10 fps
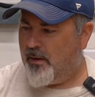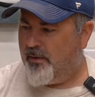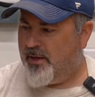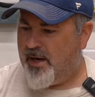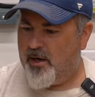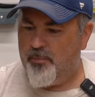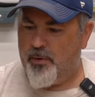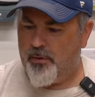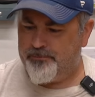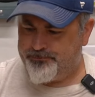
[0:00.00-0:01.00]
The
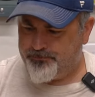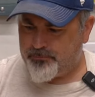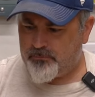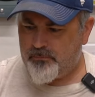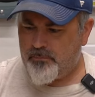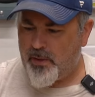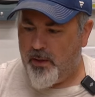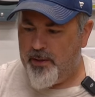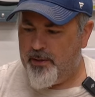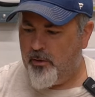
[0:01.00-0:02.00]
ACMER
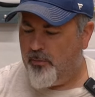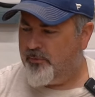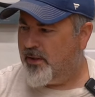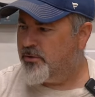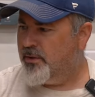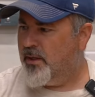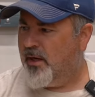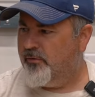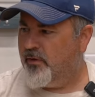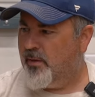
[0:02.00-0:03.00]
honeycomb's actually
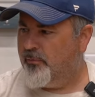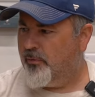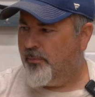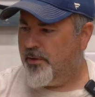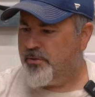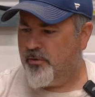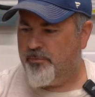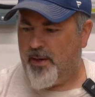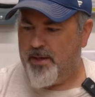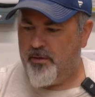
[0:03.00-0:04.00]
nice. It comes with a bunch of those
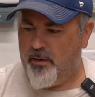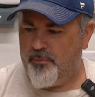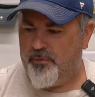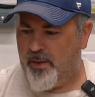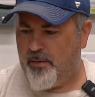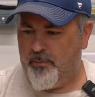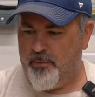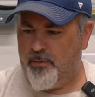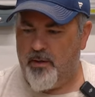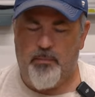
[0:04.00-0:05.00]
body clips that
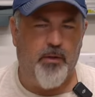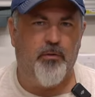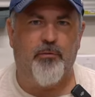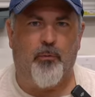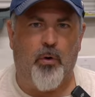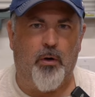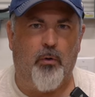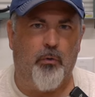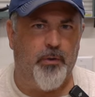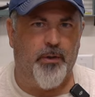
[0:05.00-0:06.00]
can be used for work
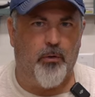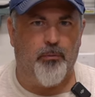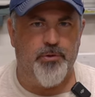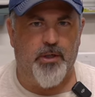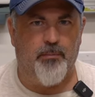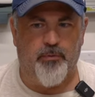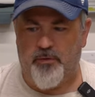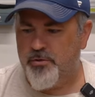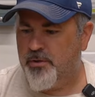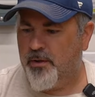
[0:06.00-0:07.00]
holding or jig
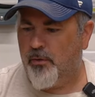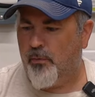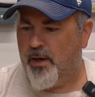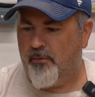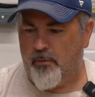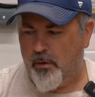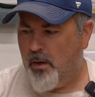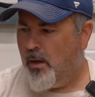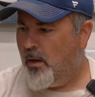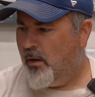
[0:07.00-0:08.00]
positioning or whatever.
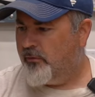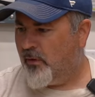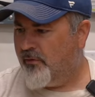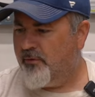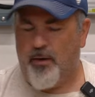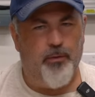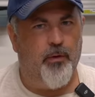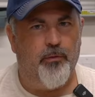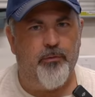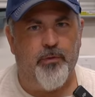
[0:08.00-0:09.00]
So I found
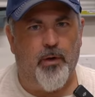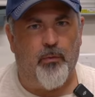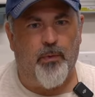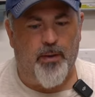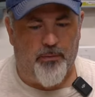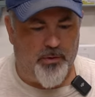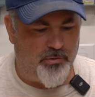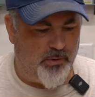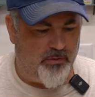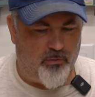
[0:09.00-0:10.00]
those, rather a
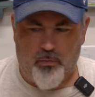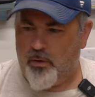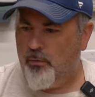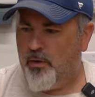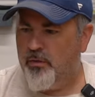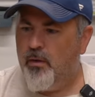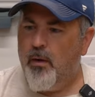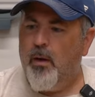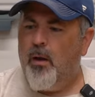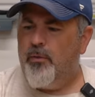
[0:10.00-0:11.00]
treat to work with.
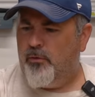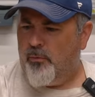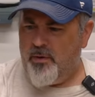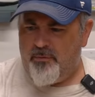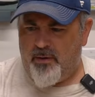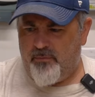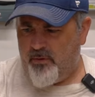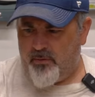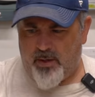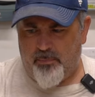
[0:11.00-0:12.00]
The
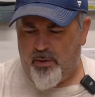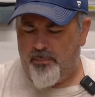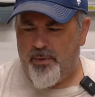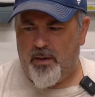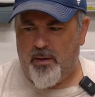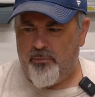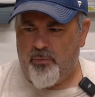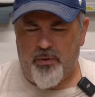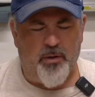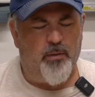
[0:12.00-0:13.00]
25-liter air pump that comes
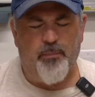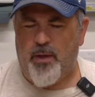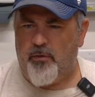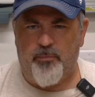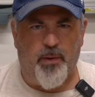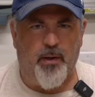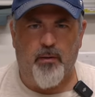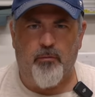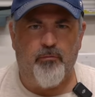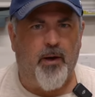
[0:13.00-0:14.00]
with it has
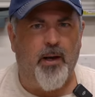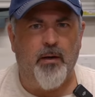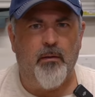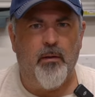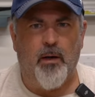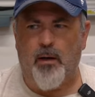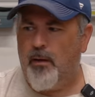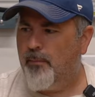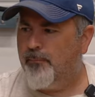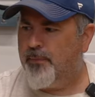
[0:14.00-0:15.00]
been fine.
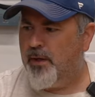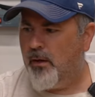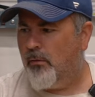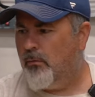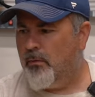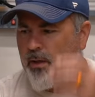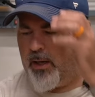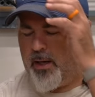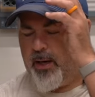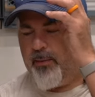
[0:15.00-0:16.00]

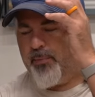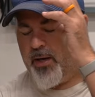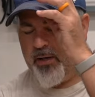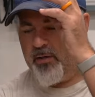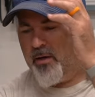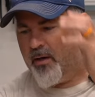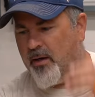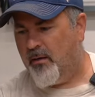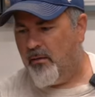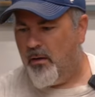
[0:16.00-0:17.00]
I am not
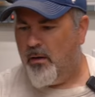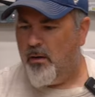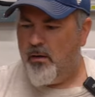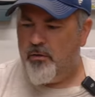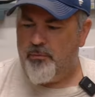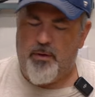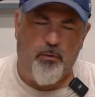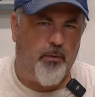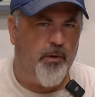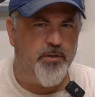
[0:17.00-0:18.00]
cutting
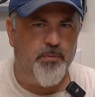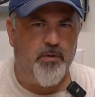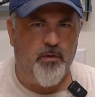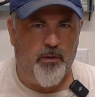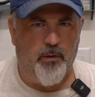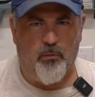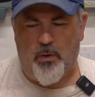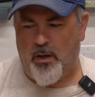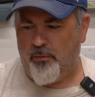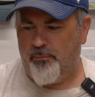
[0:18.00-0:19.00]
3/4 inch material,
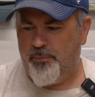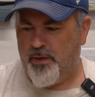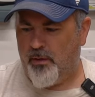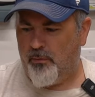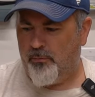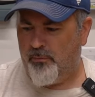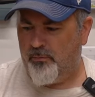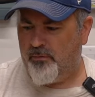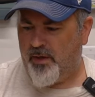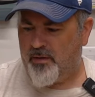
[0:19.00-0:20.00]
while,
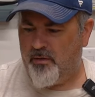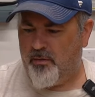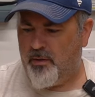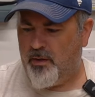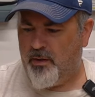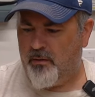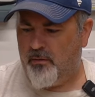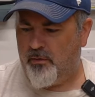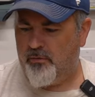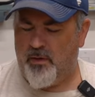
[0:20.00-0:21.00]
technically
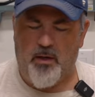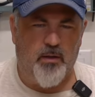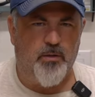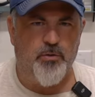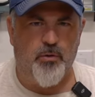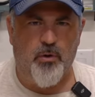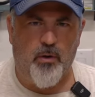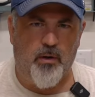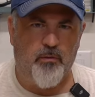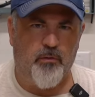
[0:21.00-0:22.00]
they're saying that you could.